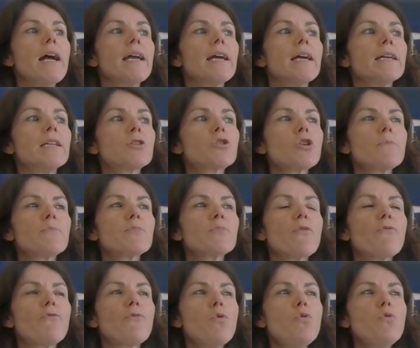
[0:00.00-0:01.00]
In terms
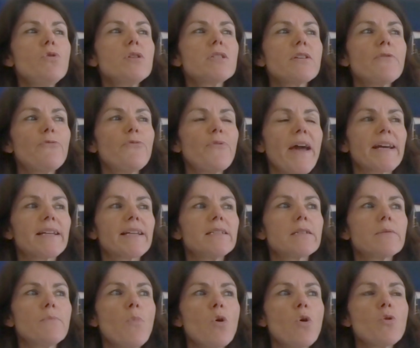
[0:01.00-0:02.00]
of who's
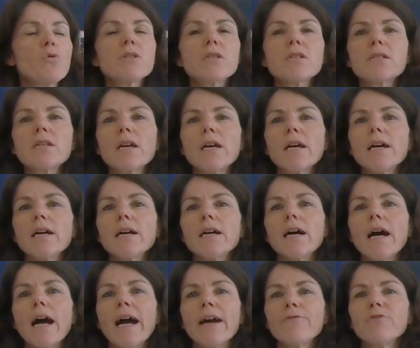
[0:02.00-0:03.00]
affected most,
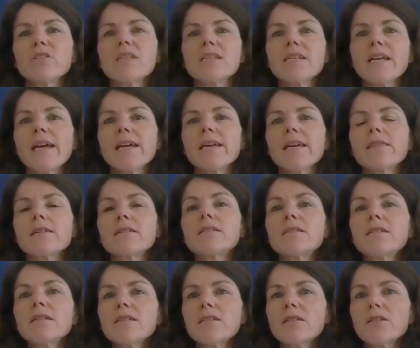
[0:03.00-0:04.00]
I would say the
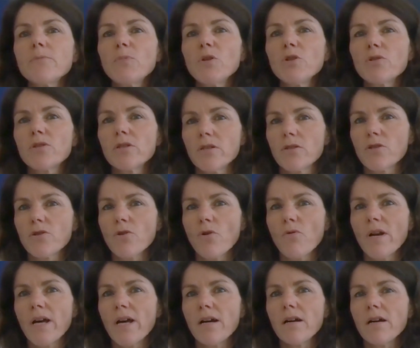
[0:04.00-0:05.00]
distributed
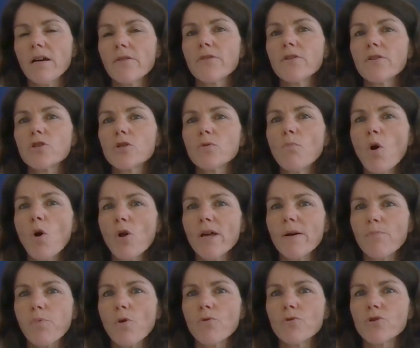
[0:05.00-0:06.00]
solar, the smaller
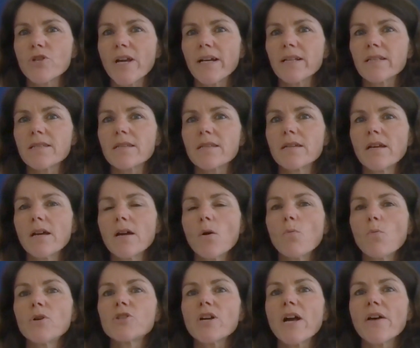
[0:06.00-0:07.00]
projects
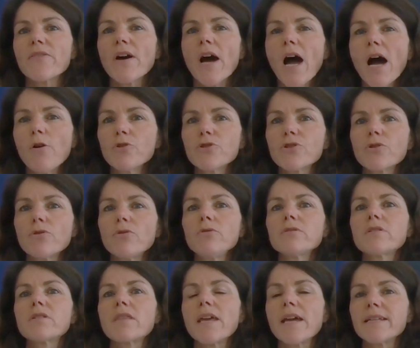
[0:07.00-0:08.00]
which are the
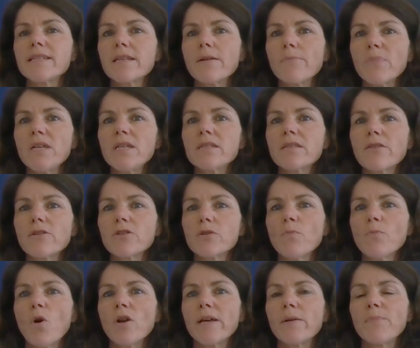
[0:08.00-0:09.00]
households, the SMEs, the
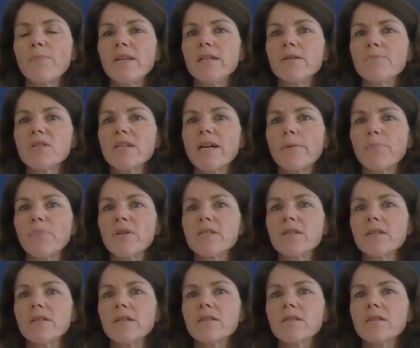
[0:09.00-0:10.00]
small and medium-sized
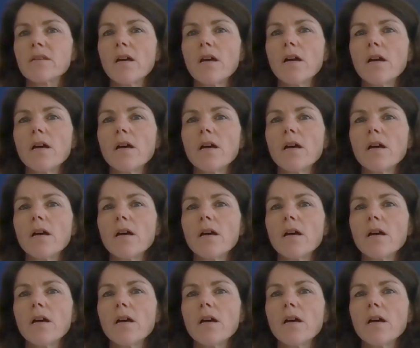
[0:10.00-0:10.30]
business.